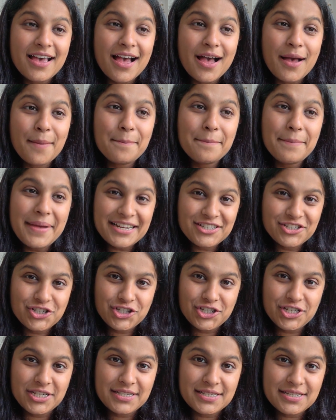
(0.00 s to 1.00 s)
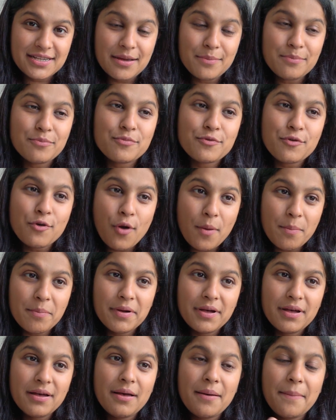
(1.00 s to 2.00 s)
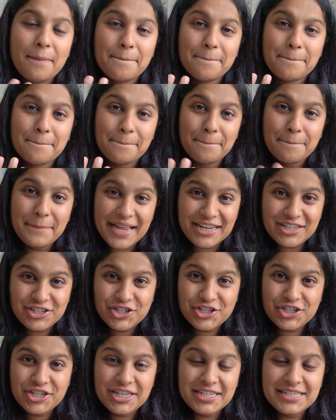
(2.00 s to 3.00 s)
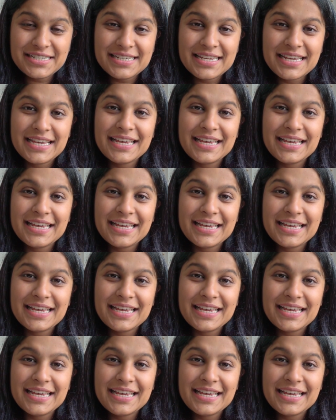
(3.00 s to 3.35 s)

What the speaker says: a bed sheet, a proper bed sheet